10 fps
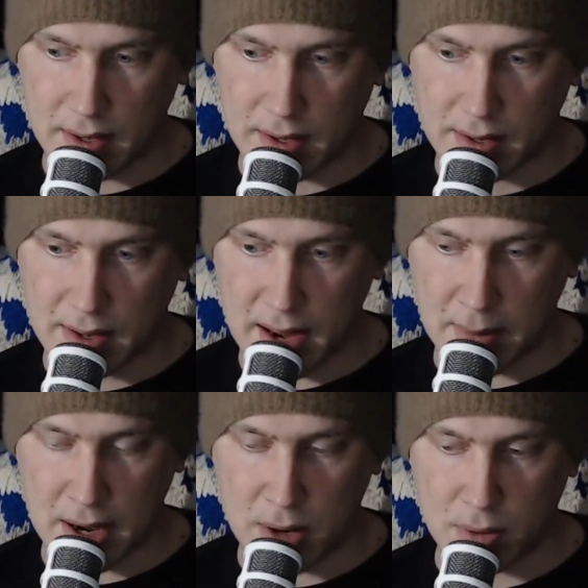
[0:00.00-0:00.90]

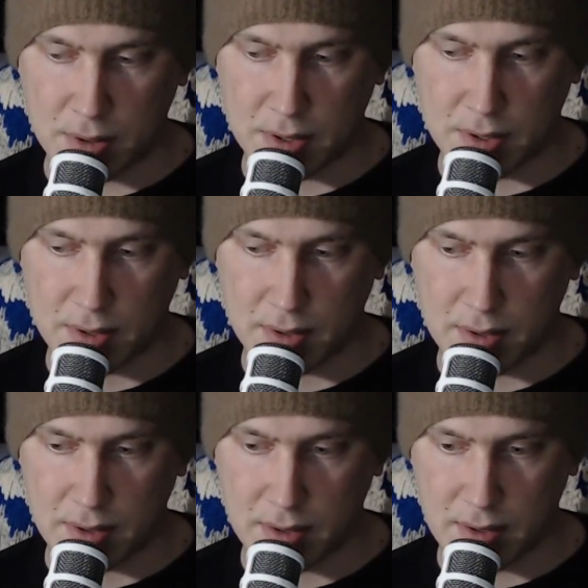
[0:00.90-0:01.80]
came out
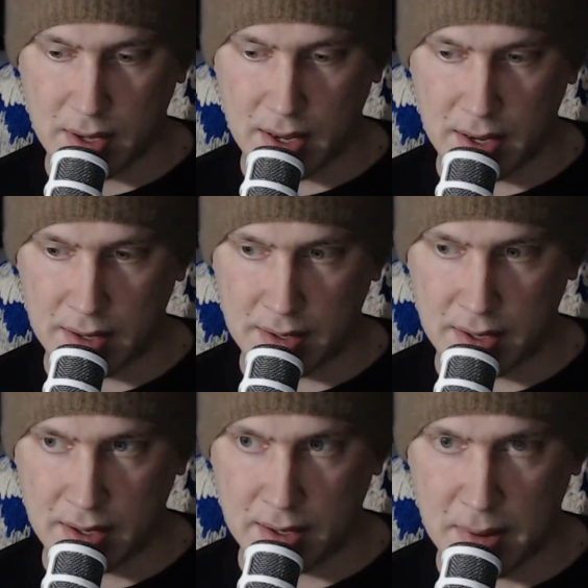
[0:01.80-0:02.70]
and
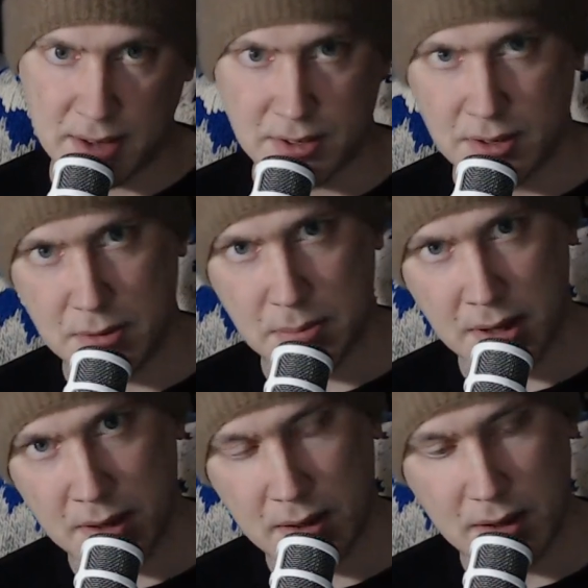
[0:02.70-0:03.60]
messaged
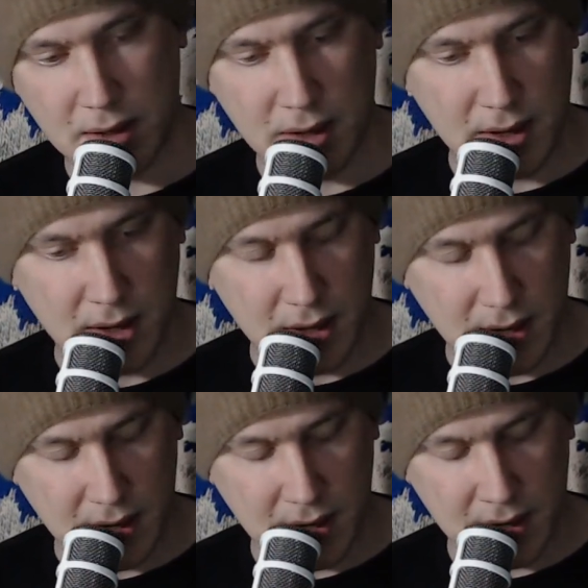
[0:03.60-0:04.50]
me,
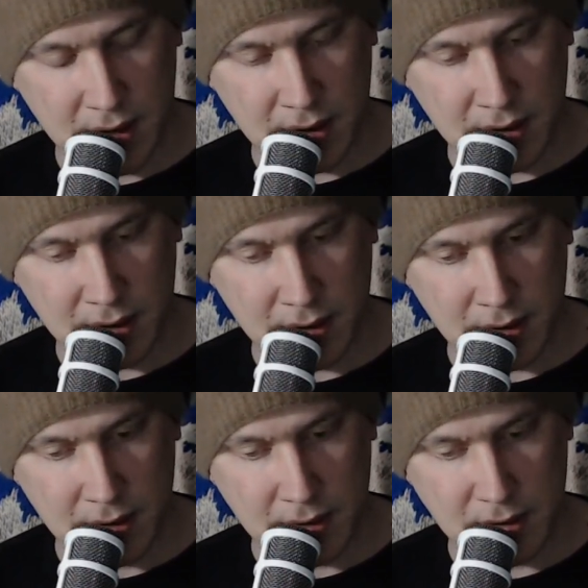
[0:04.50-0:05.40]
and
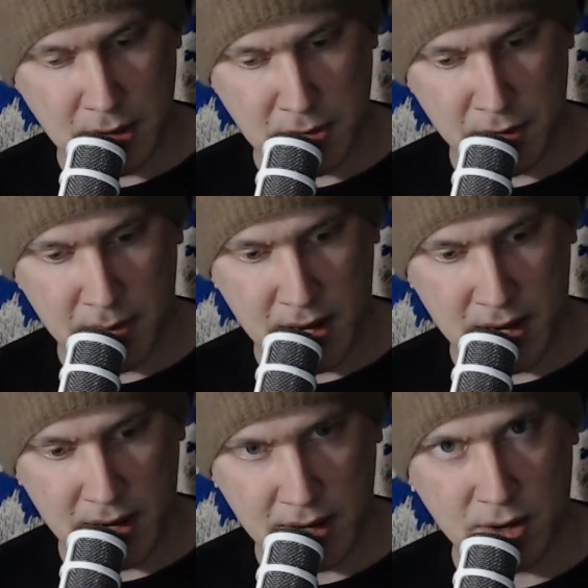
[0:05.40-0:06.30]
some of
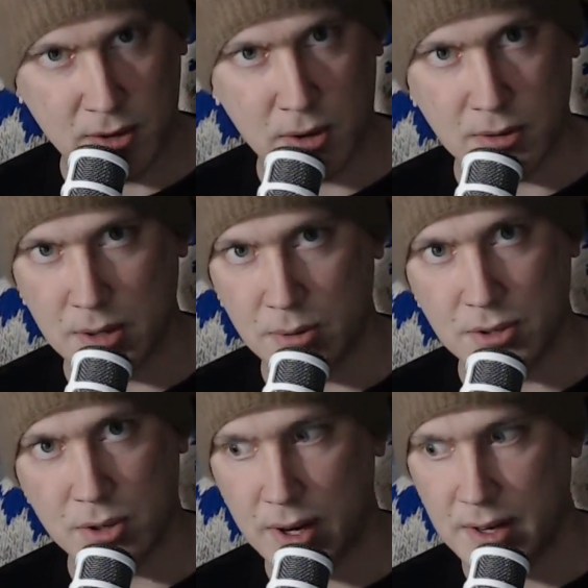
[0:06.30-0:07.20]
my heroes. It was
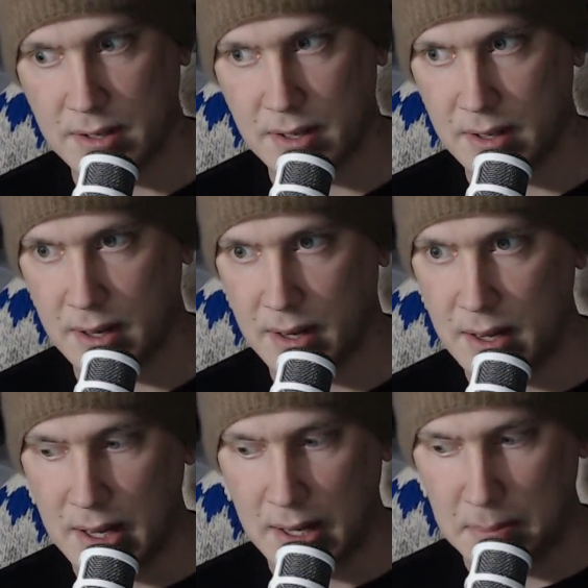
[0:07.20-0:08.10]
crazy. Like
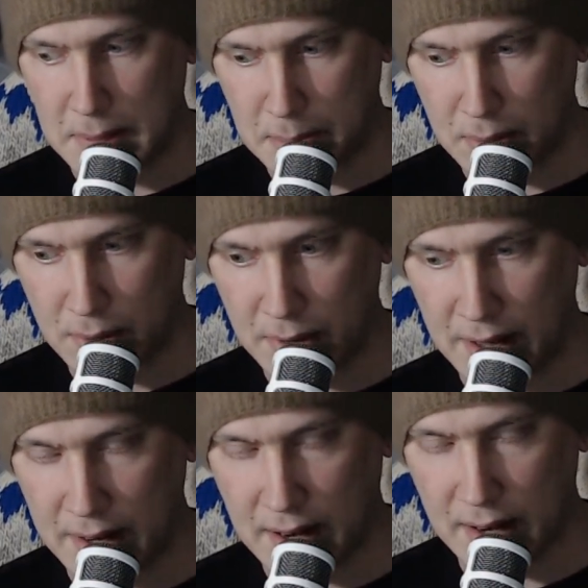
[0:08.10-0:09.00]
people
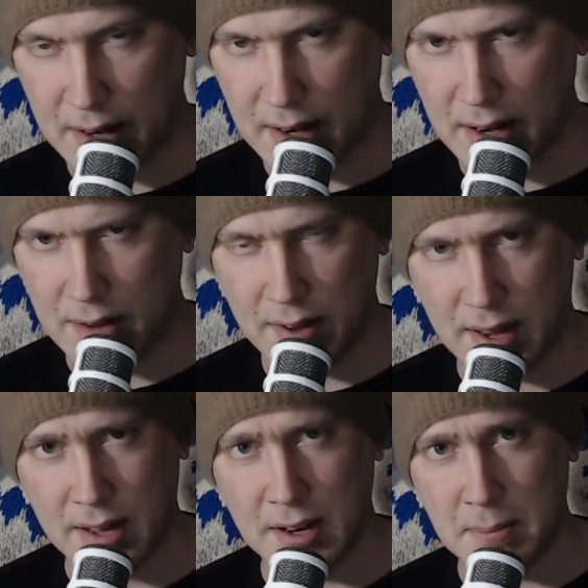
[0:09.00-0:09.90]
that have
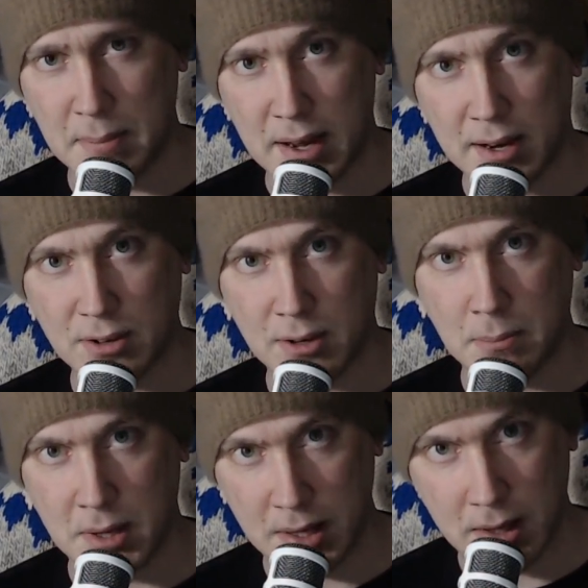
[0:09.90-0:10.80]
had an impact on
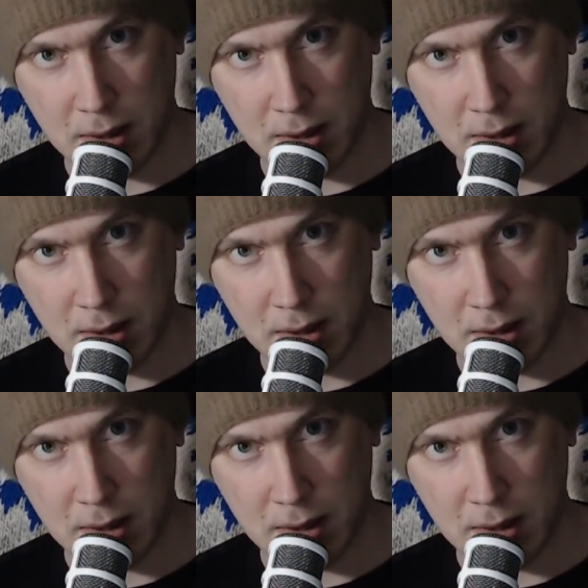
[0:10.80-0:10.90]
me.